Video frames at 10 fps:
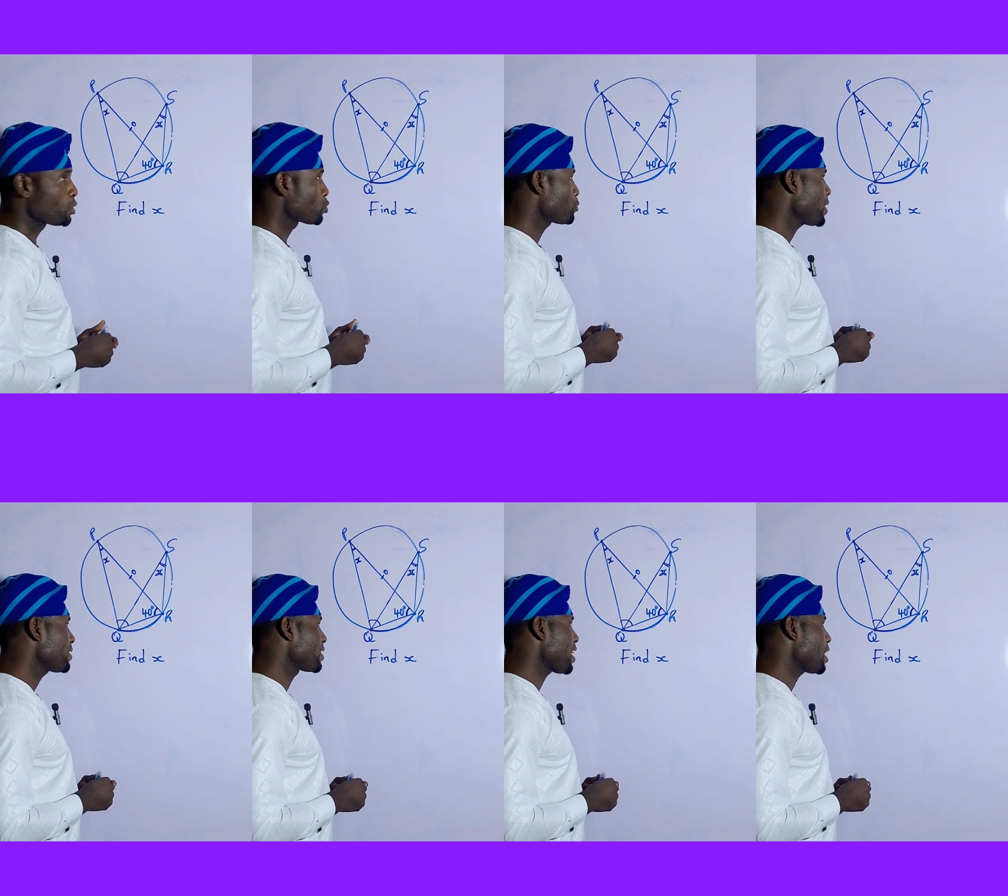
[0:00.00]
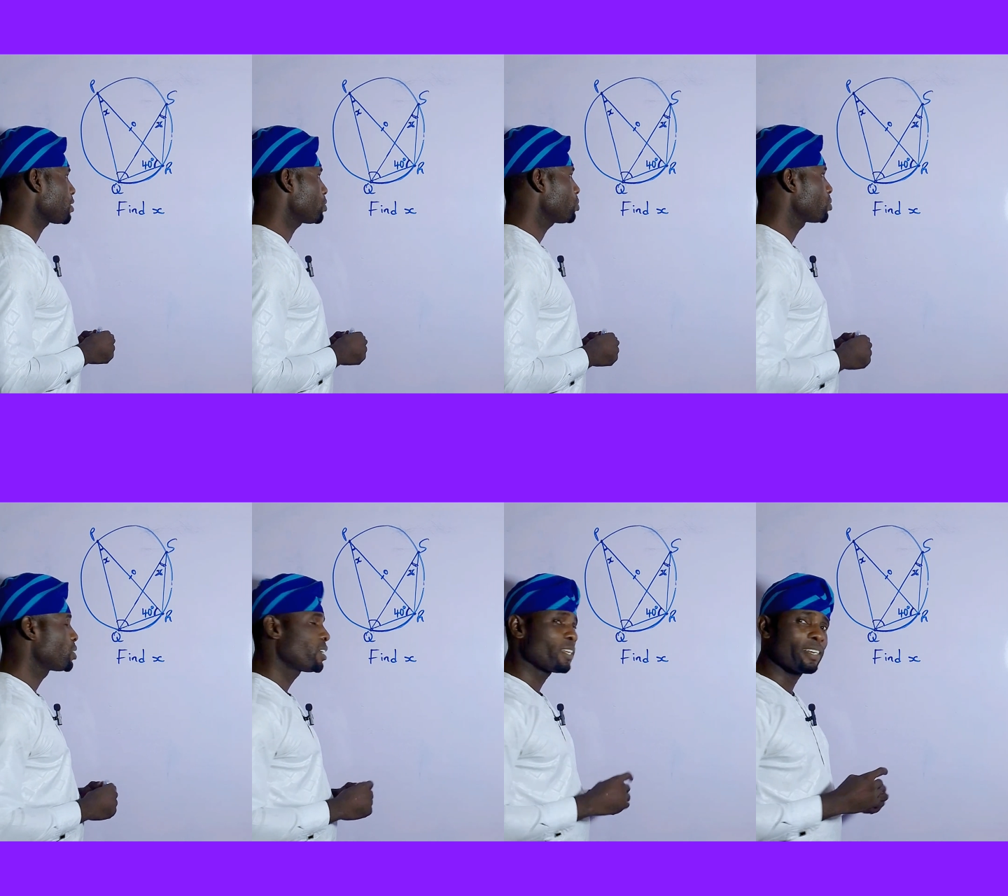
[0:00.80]
To find the angle,
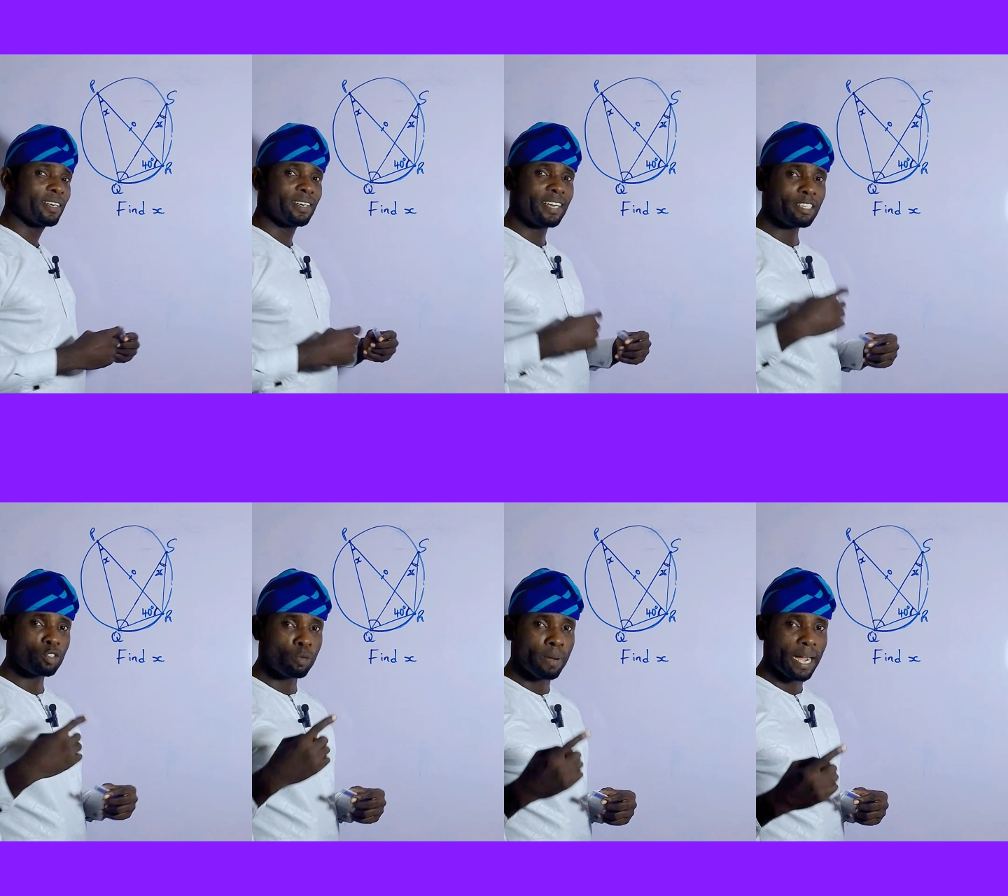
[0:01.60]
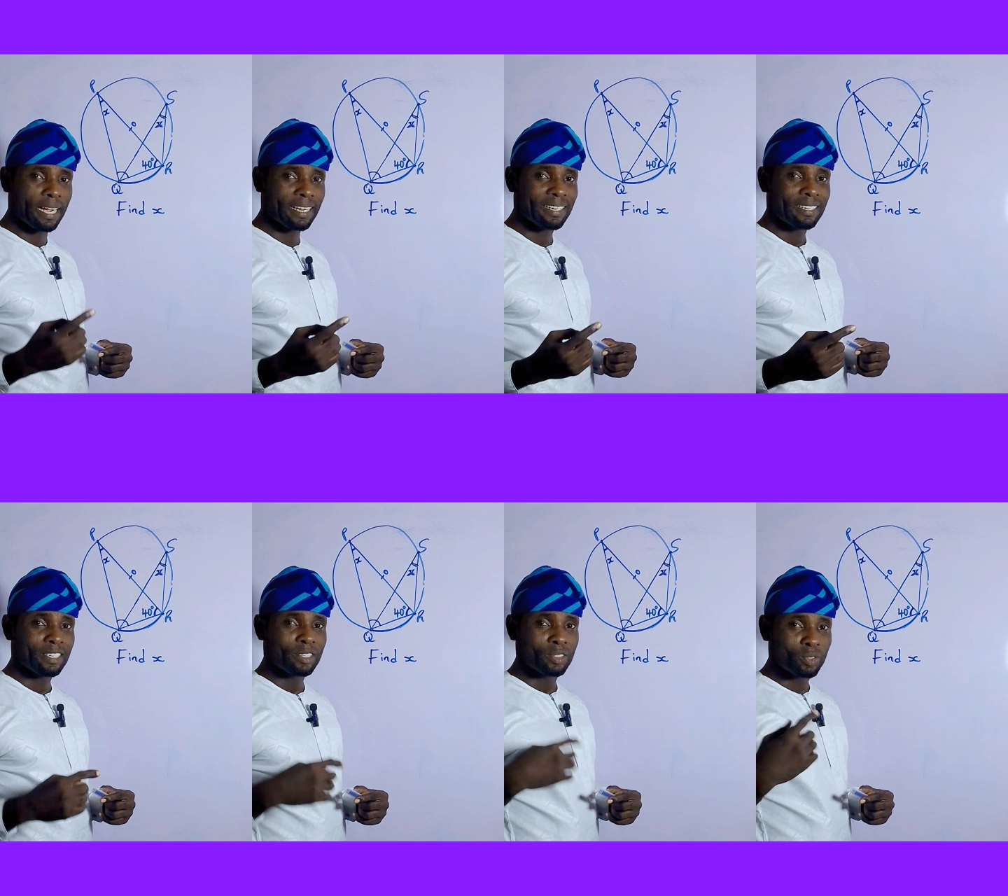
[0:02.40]
let's go back
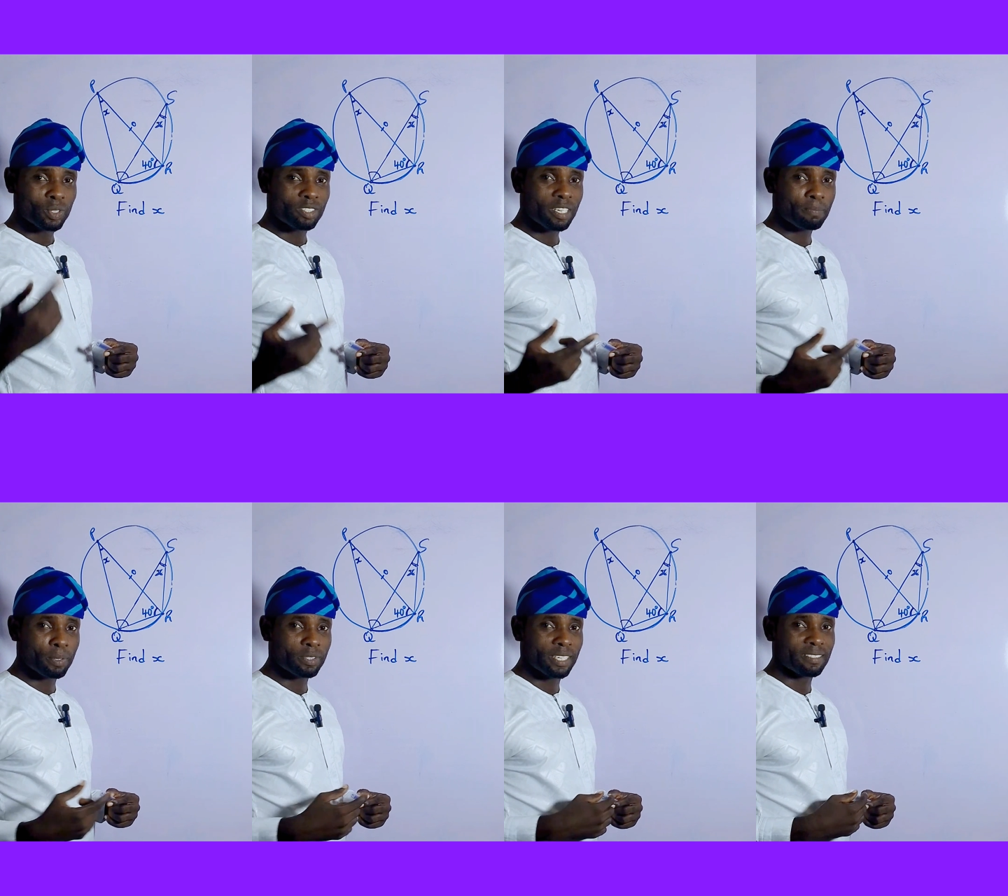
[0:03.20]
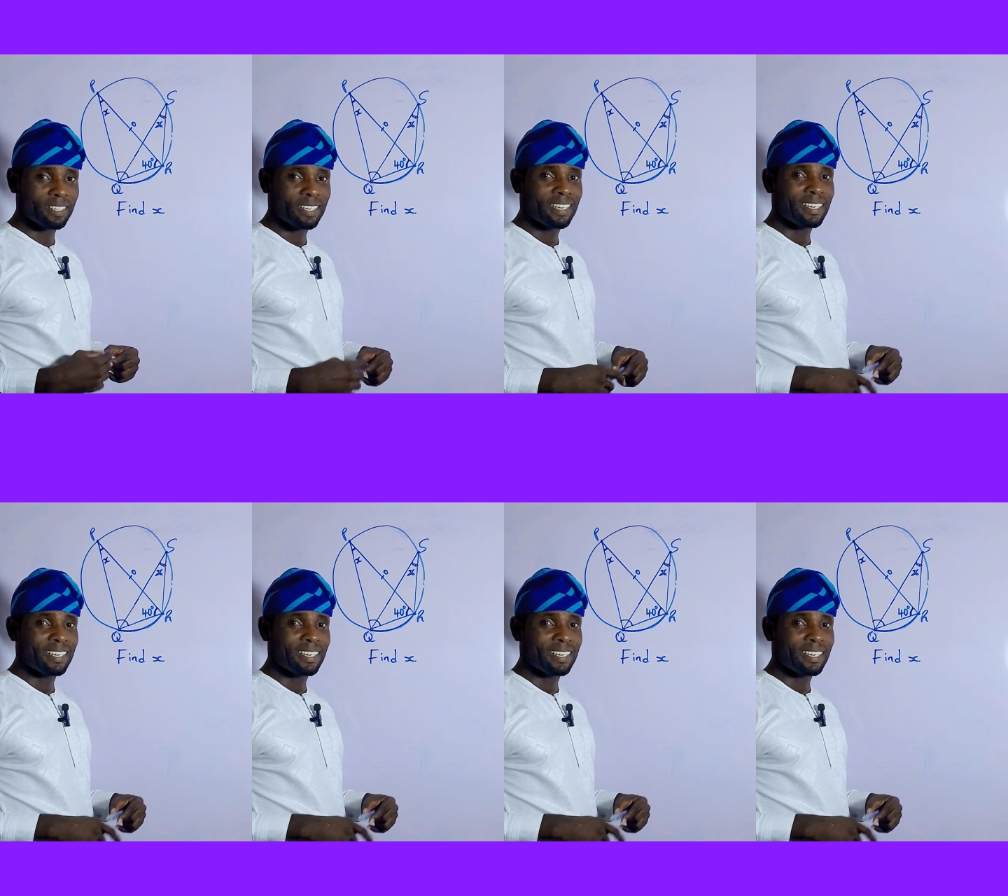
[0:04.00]
to the same process.